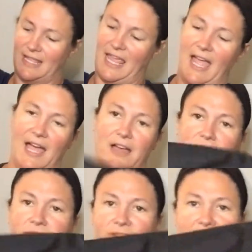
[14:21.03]
They
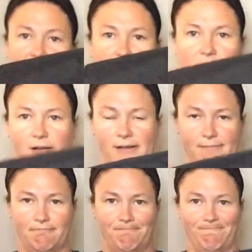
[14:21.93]
have like
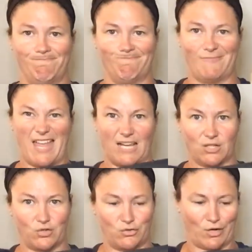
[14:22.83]
um,
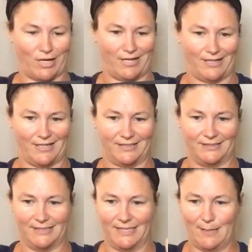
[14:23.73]
extra
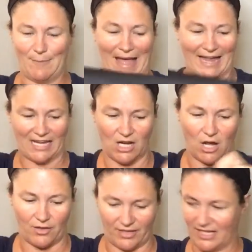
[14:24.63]

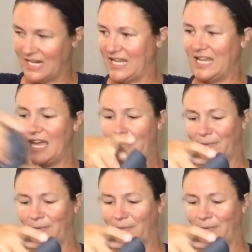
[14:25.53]
padding on the knee.